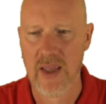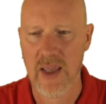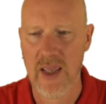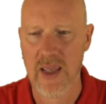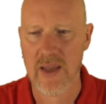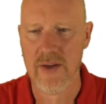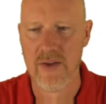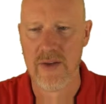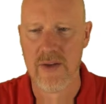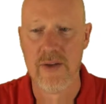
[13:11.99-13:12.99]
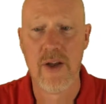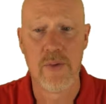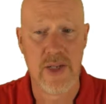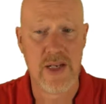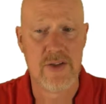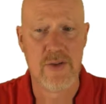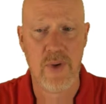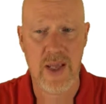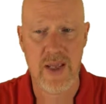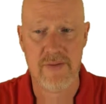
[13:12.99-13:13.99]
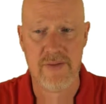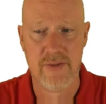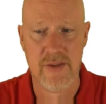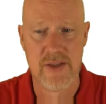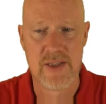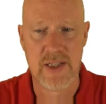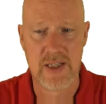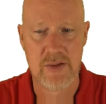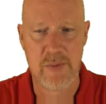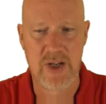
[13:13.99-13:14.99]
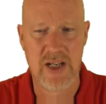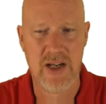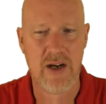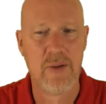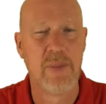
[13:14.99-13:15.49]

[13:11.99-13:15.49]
and note that I do have the selector mark here,